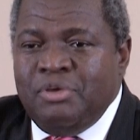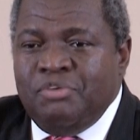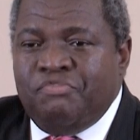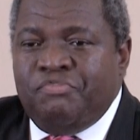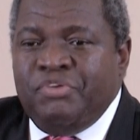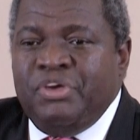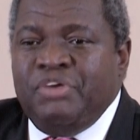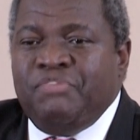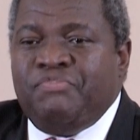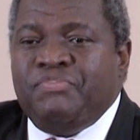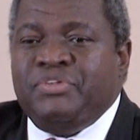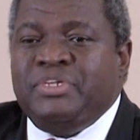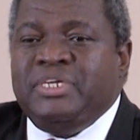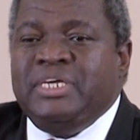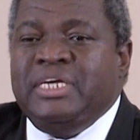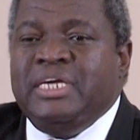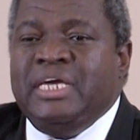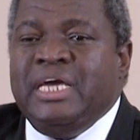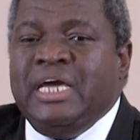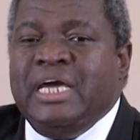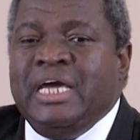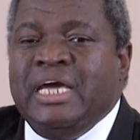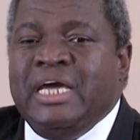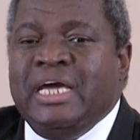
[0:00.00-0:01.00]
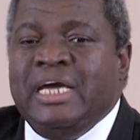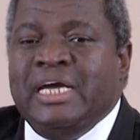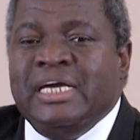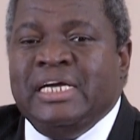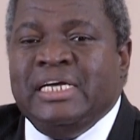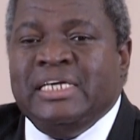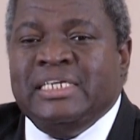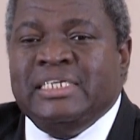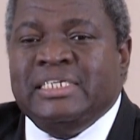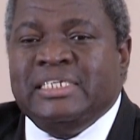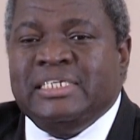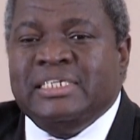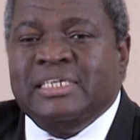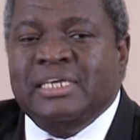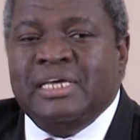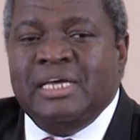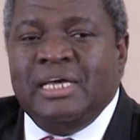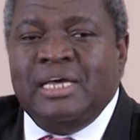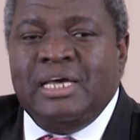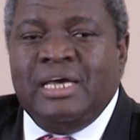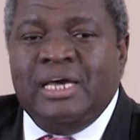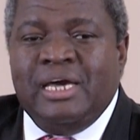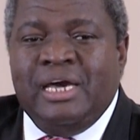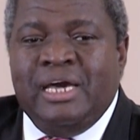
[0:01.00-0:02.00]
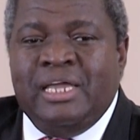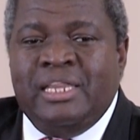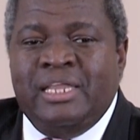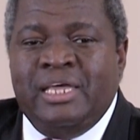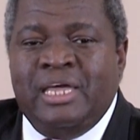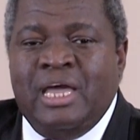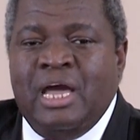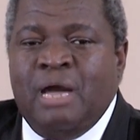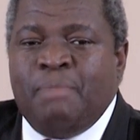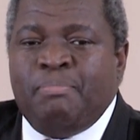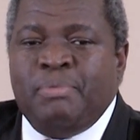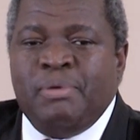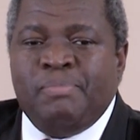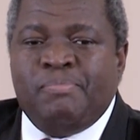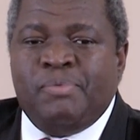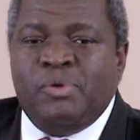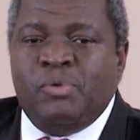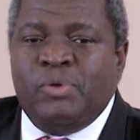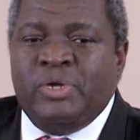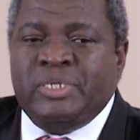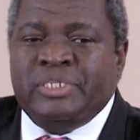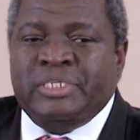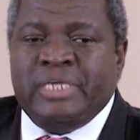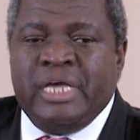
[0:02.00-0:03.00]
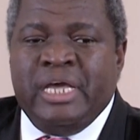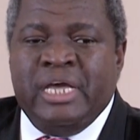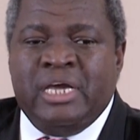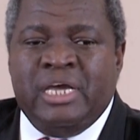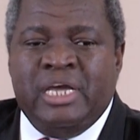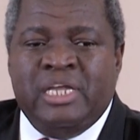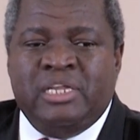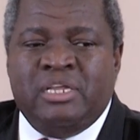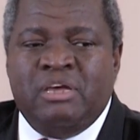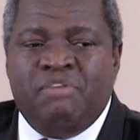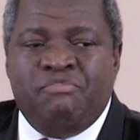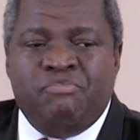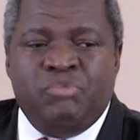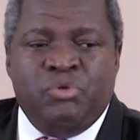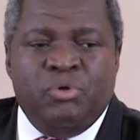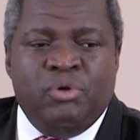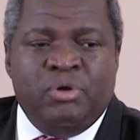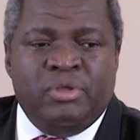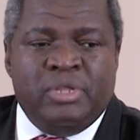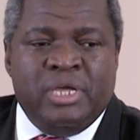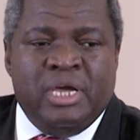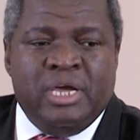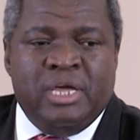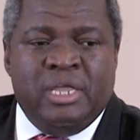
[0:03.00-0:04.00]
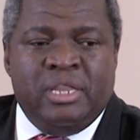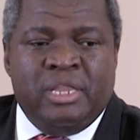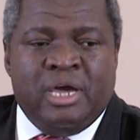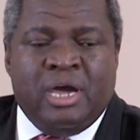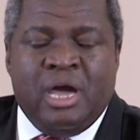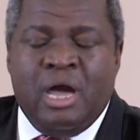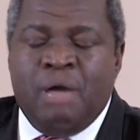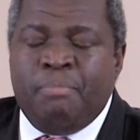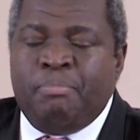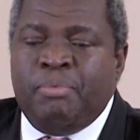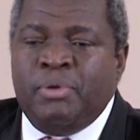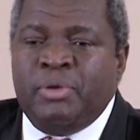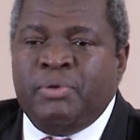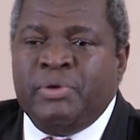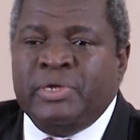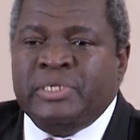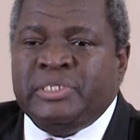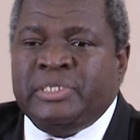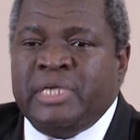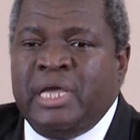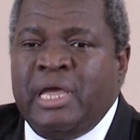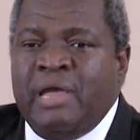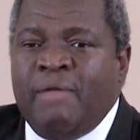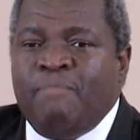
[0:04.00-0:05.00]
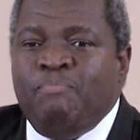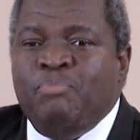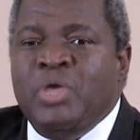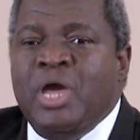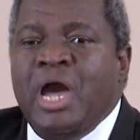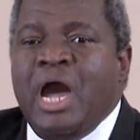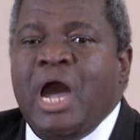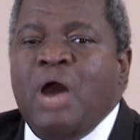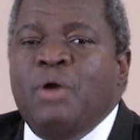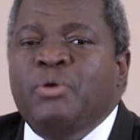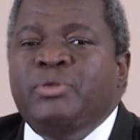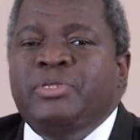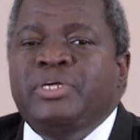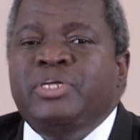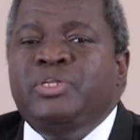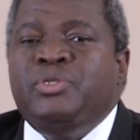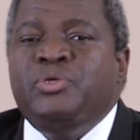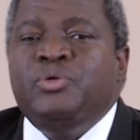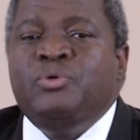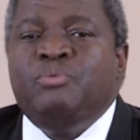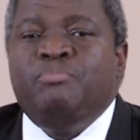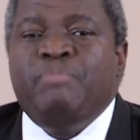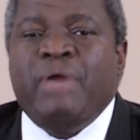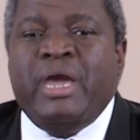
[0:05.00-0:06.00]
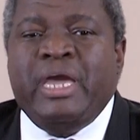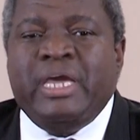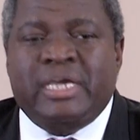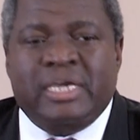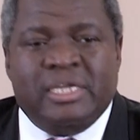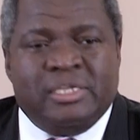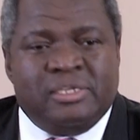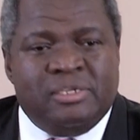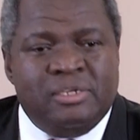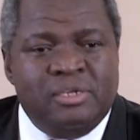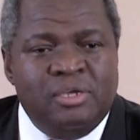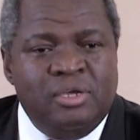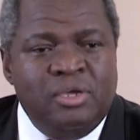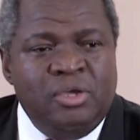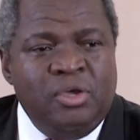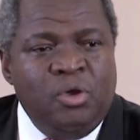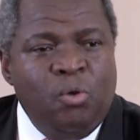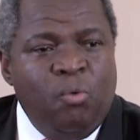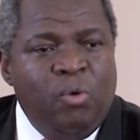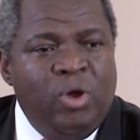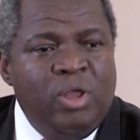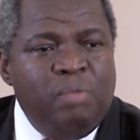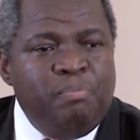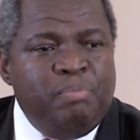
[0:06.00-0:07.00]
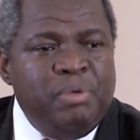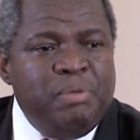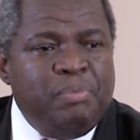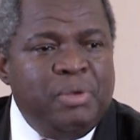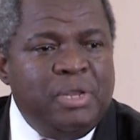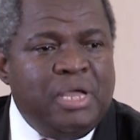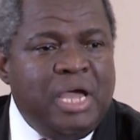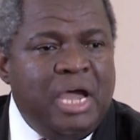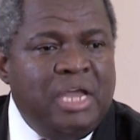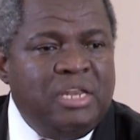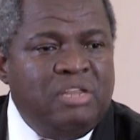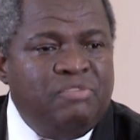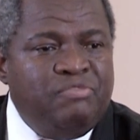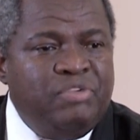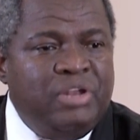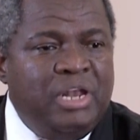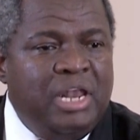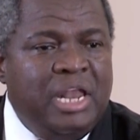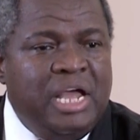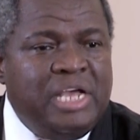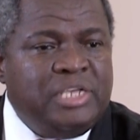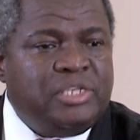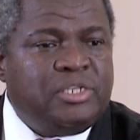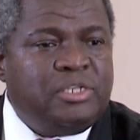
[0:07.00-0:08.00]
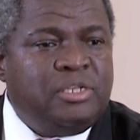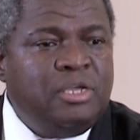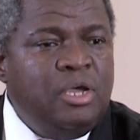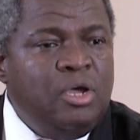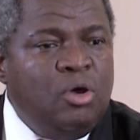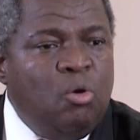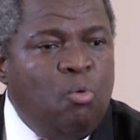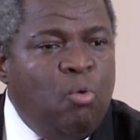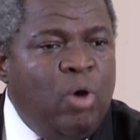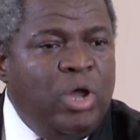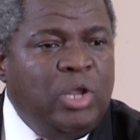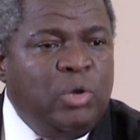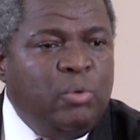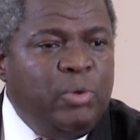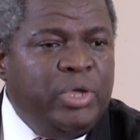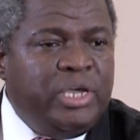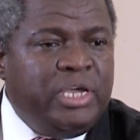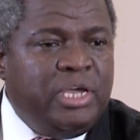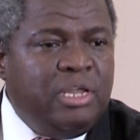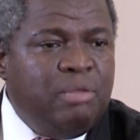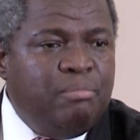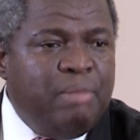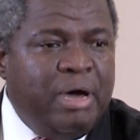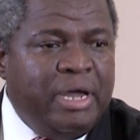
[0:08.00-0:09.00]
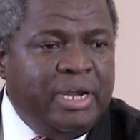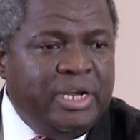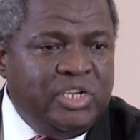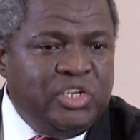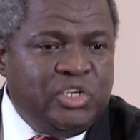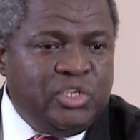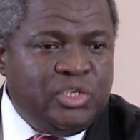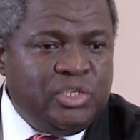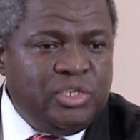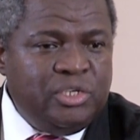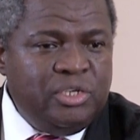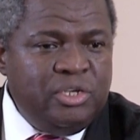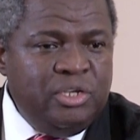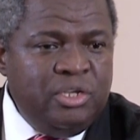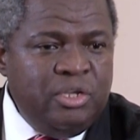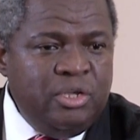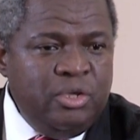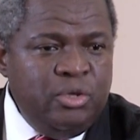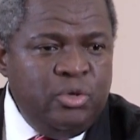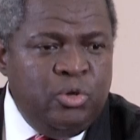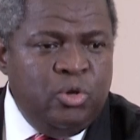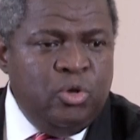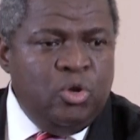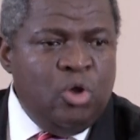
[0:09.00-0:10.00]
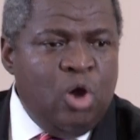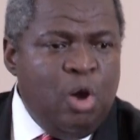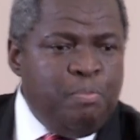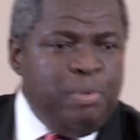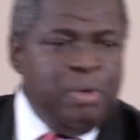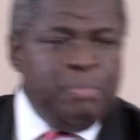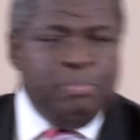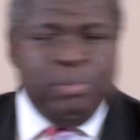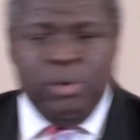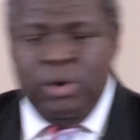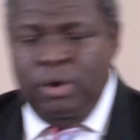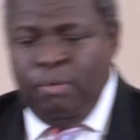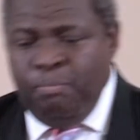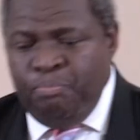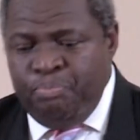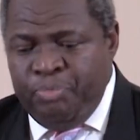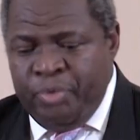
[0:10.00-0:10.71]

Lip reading: 50 years. And the young people were saying, interviewing the couple, they were saying, how did you make it when people can't even last 1 week in marriage? You know, people